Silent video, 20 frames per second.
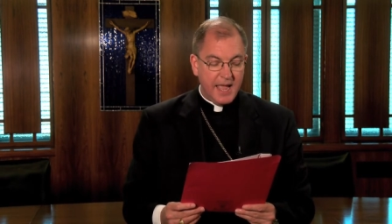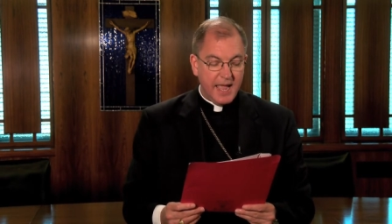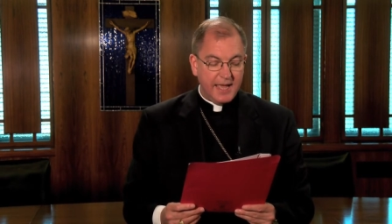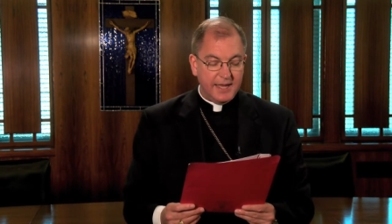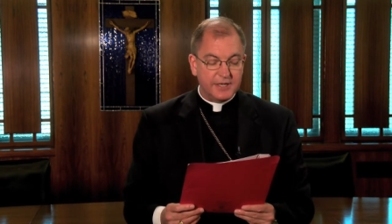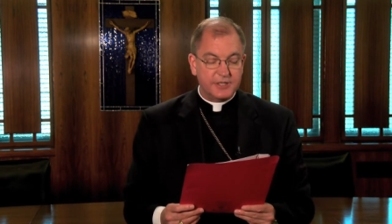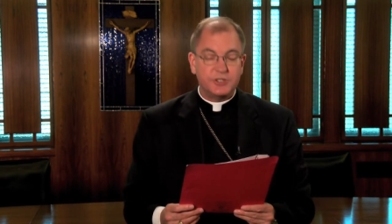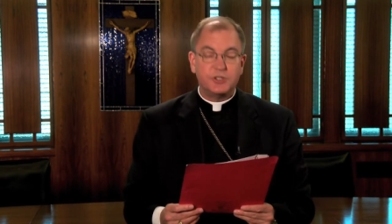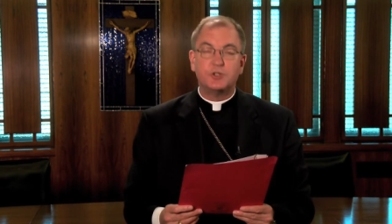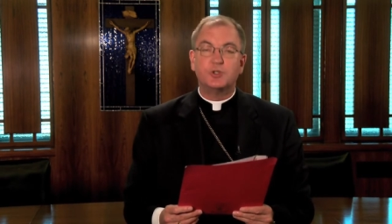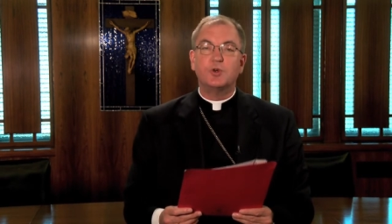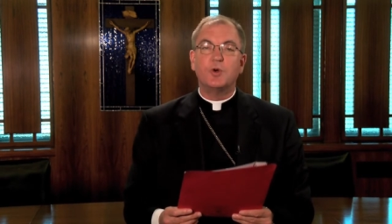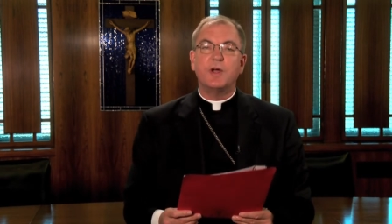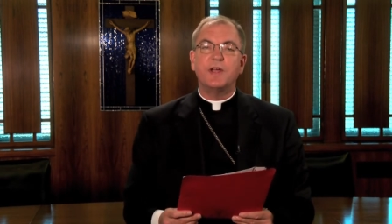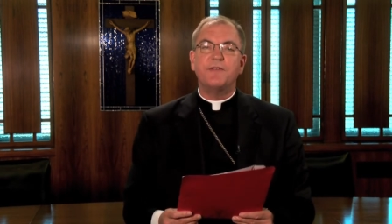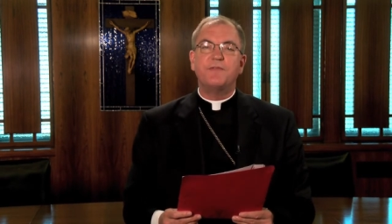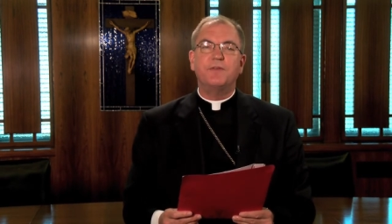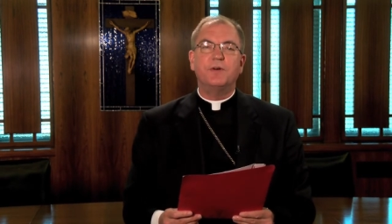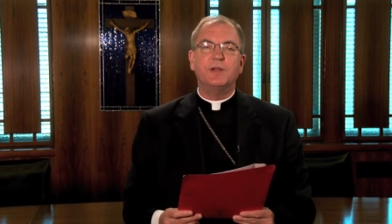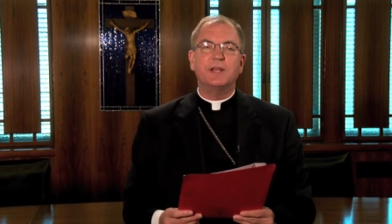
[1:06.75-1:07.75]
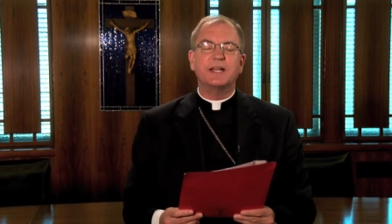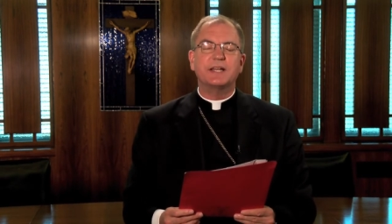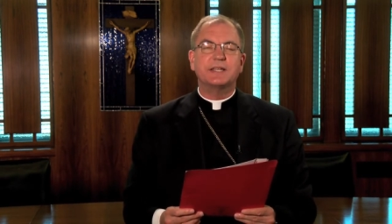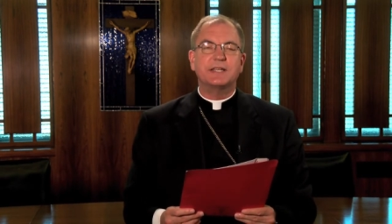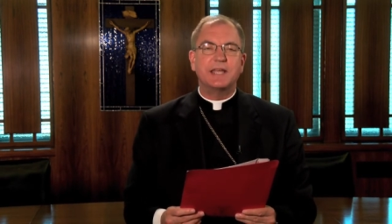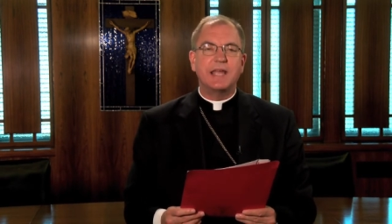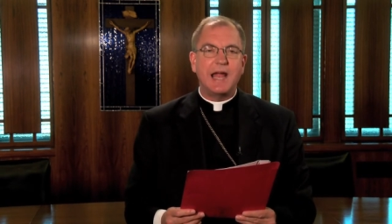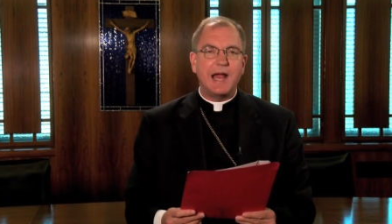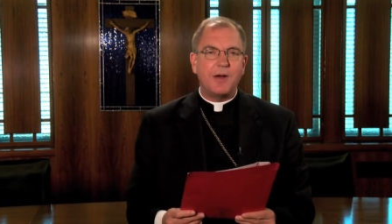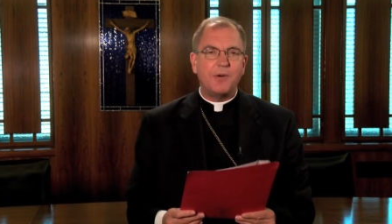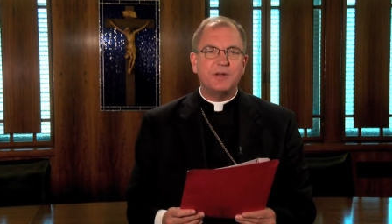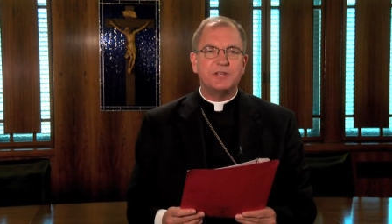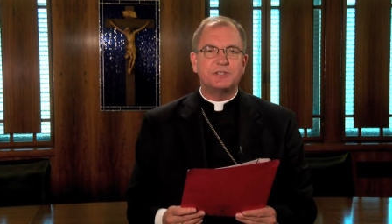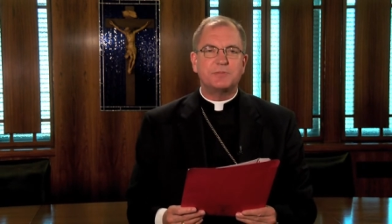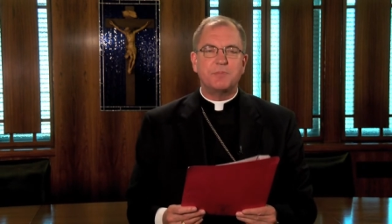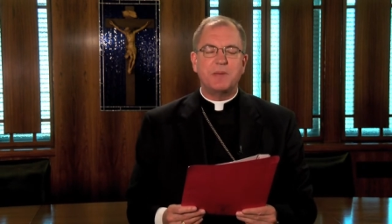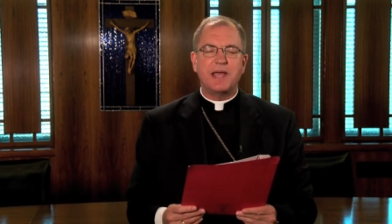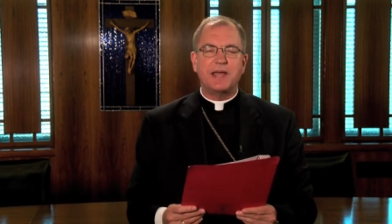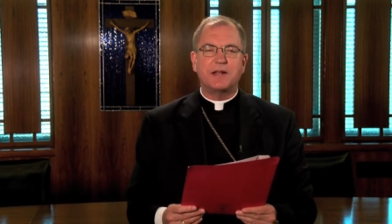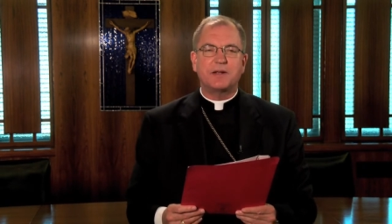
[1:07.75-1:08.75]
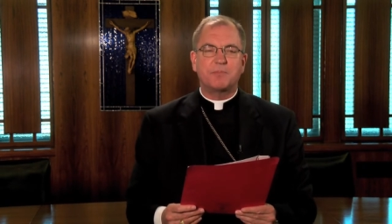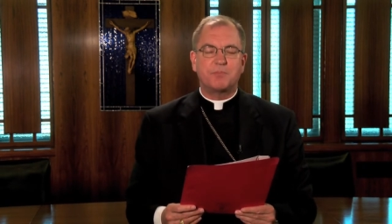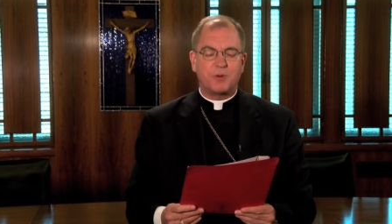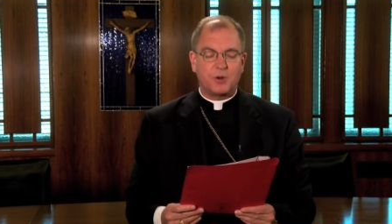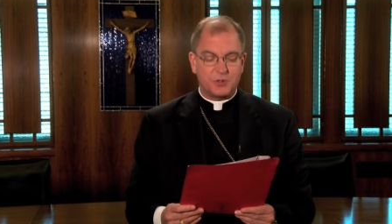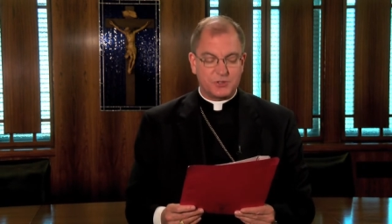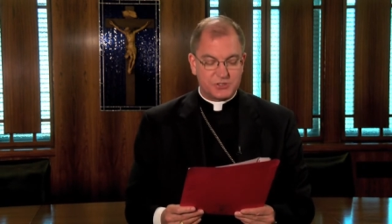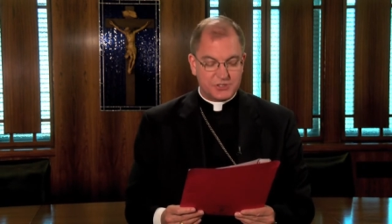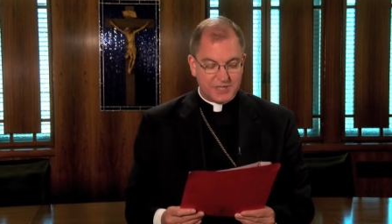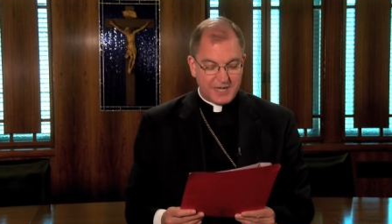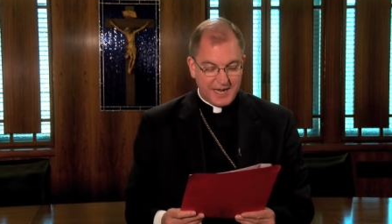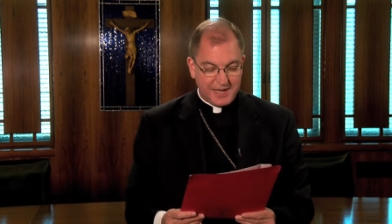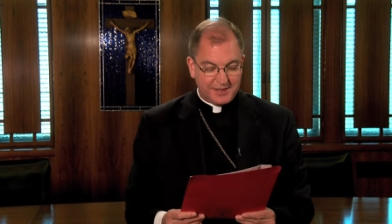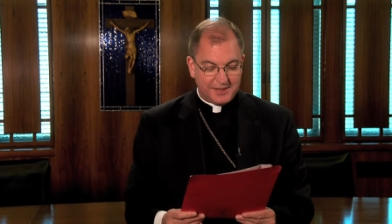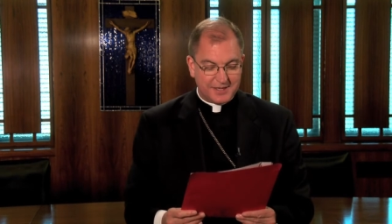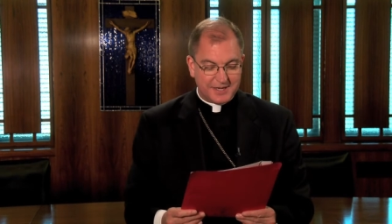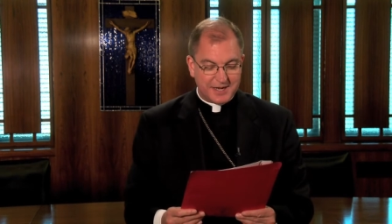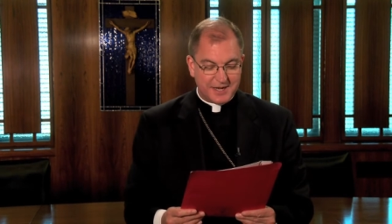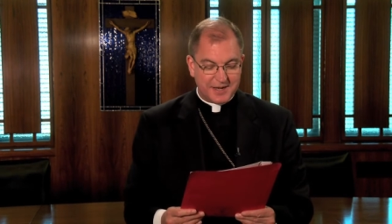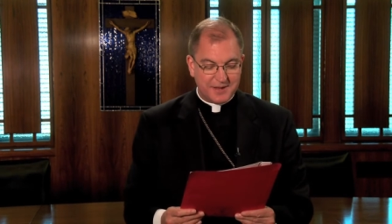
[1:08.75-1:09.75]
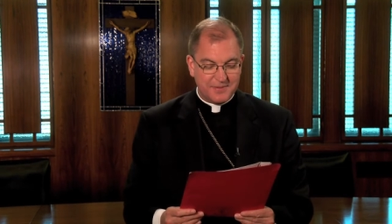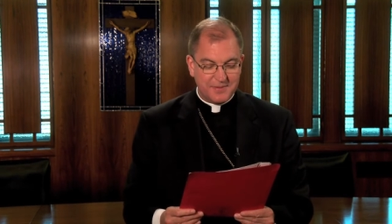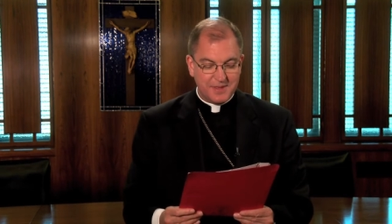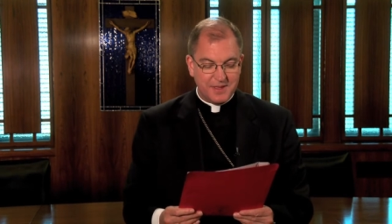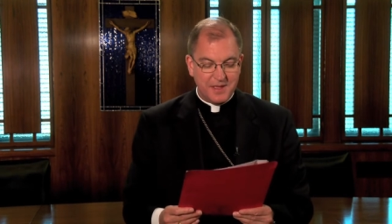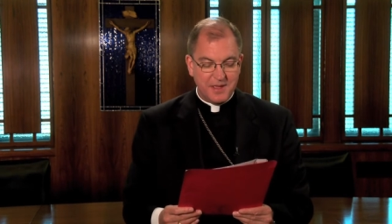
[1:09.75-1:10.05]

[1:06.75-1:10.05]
and his joyful and charismatic personality,